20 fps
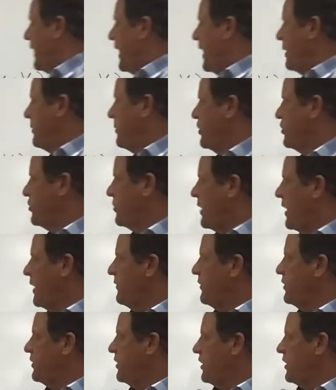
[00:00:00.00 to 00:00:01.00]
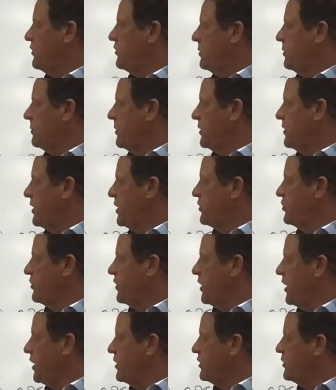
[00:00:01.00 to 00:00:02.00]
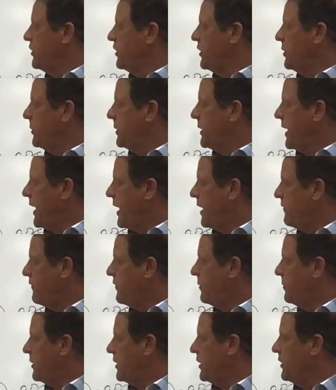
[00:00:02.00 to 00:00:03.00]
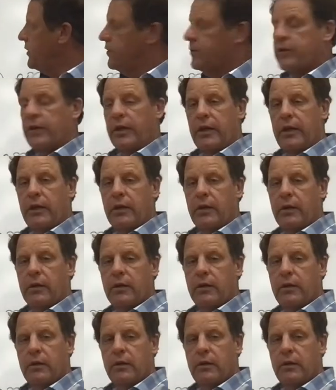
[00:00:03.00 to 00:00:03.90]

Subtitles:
how much gravitational potential energy do we have from here to here?